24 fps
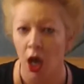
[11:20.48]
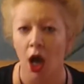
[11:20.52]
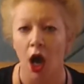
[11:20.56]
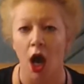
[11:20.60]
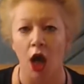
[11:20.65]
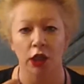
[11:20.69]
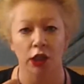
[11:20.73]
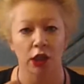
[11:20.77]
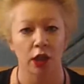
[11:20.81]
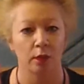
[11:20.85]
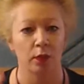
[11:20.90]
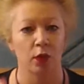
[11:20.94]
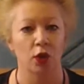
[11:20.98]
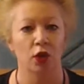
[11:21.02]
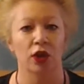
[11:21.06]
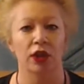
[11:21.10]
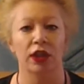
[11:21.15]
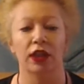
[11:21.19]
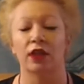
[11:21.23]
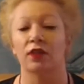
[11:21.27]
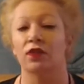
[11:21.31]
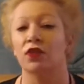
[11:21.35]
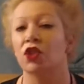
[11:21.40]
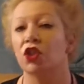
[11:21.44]
a
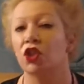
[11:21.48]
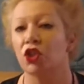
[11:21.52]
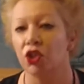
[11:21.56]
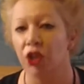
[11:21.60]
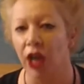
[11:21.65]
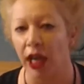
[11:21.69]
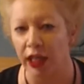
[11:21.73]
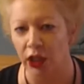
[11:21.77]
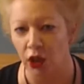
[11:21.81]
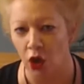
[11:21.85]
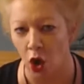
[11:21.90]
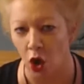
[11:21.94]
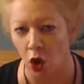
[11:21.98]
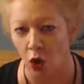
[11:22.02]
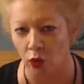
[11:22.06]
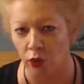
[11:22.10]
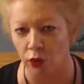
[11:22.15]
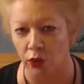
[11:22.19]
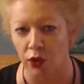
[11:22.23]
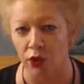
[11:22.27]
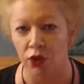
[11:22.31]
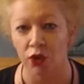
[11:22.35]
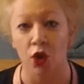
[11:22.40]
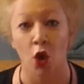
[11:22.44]
community of
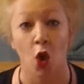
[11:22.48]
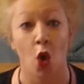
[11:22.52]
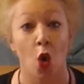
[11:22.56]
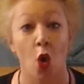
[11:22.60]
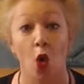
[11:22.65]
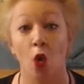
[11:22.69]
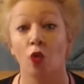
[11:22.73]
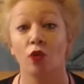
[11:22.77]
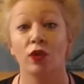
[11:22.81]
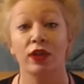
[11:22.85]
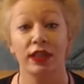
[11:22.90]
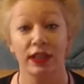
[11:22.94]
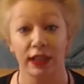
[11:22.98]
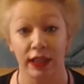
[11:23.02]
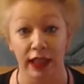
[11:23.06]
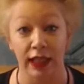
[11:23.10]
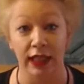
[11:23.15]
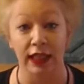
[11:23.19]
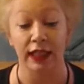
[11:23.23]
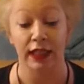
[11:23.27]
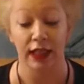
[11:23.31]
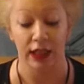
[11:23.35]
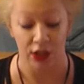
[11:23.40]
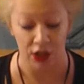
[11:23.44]
stakeholders, or
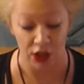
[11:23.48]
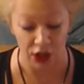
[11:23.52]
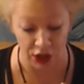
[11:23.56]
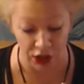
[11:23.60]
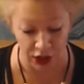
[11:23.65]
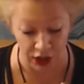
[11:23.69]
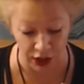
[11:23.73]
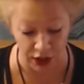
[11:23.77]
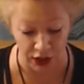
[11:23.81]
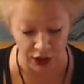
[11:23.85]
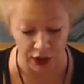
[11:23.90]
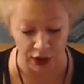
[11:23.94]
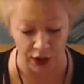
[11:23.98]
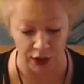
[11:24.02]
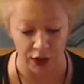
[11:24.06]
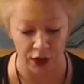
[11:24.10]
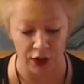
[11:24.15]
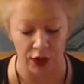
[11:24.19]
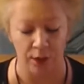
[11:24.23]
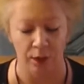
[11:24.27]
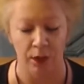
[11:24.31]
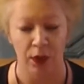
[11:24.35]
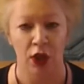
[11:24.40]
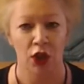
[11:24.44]
indeed
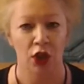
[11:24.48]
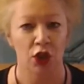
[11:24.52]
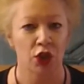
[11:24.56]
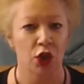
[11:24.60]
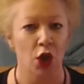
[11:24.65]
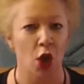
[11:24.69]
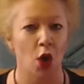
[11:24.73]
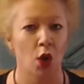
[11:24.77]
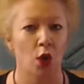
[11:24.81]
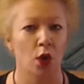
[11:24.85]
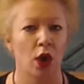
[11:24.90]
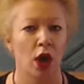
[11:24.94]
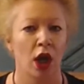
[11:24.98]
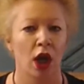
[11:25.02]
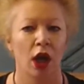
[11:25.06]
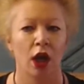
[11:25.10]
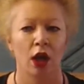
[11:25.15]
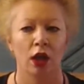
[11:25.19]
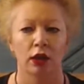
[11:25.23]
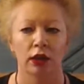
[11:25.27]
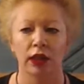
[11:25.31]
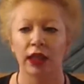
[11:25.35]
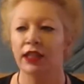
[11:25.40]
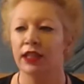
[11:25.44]
citizens. So
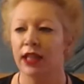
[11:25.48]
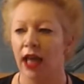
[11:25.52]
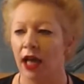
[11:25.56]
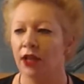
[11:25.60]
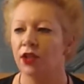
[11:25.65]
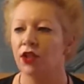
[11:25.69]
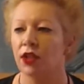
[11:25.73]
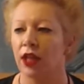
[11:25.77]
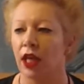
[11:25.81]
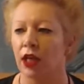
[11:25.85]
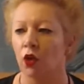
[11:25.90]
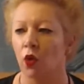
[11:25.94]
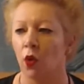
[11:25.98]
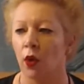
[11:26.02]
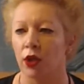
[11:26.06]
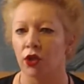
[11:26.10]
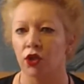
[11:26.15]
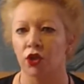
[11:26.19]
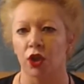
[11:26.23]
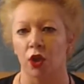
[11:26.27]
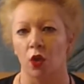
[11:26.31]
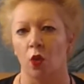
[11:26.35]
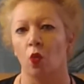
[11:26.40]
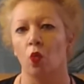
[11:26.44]
let's answer that
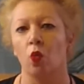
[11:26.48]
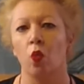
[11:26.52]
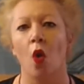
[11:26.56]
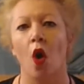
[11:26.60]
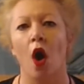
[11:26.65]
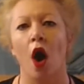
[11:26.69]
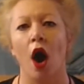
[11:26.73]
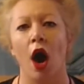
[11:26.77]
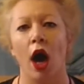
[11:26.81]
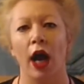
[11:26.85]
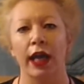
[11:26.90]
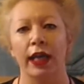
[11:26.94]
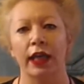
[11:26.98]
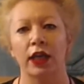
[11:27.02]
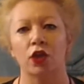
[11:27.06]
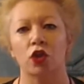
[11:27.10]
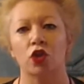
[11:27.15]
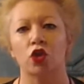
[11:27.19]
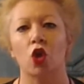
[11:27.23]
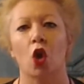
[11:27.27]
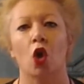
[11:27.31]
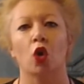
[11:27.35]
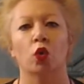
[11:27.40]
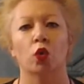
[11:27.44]
question. Why
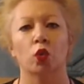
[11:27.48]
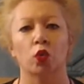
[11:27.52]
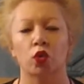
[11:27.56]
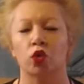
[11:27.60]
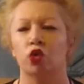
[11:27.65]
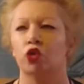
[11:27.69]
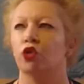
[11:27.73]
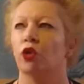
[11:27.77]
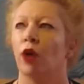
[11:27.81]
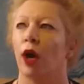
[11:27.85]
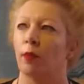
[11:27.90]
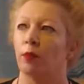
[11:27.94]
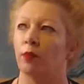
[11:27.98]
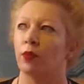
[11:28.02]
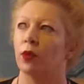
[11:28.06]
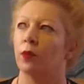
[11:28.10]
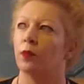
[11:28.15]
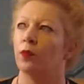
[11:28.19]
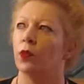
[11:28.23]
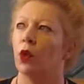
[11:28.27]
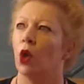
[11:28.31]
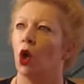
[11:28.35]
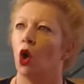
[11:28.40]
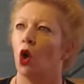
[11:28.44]
Donald Trump?
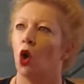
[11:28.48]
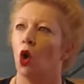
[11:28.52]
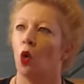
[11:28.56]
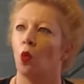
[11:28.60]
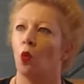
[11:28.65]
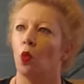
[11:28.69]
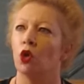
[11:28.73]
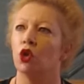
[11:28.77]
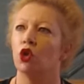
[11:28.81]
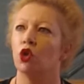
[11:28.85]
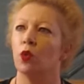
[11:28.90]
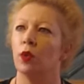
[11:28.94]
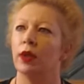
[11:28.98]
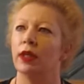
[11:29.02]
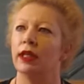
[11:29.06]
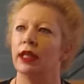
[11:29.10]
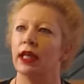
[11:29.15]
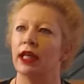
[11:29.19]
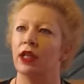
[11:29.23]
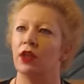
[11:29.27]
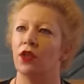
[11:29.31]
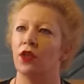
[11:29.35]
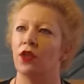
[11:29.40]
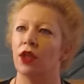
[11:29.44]
What do we
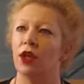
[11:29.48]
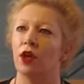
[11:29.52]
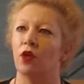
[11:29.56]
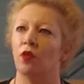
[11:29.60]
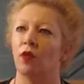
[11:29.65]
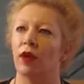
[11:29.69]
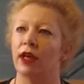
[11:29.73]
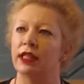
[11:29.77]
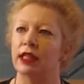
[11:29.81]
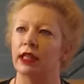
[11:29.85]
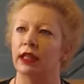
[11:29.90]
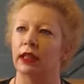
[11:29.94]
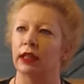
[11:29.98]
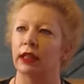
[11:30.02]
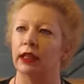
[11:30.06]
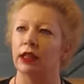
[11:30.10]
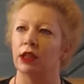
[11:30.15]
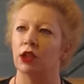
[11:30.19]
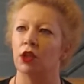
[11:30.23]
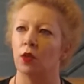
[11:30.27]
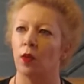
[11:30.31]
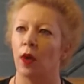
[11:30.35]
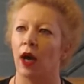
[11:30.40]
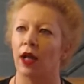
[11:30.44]
need theoretically
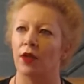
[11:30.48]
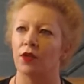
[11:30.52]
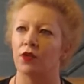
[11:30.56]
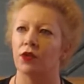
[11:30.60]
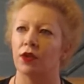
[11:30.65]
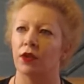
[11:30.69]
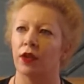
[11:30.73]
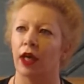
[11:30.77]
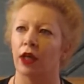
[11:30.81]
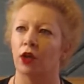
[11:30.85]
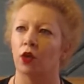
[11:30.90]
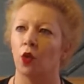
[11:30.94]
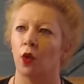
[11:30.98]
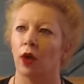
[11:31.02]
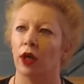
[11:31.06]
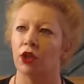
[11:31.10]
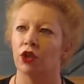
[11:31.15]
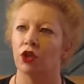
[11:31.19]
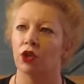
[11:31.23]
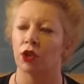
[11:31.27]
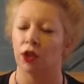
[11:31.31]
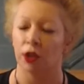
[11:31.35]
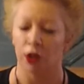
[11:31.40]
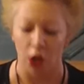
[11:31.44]
to answer that
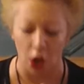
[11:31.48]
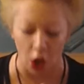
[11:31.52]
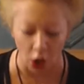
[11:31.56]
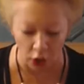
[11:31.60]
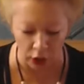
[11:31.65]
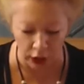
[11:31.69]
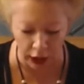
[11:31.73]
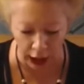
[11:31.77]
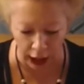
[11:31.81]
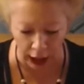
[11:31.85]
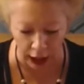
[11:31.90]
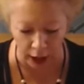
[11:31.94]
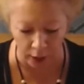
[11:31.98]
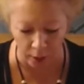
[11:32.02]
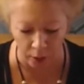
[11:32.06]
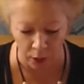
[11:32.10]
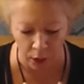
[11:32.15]
question? Okay,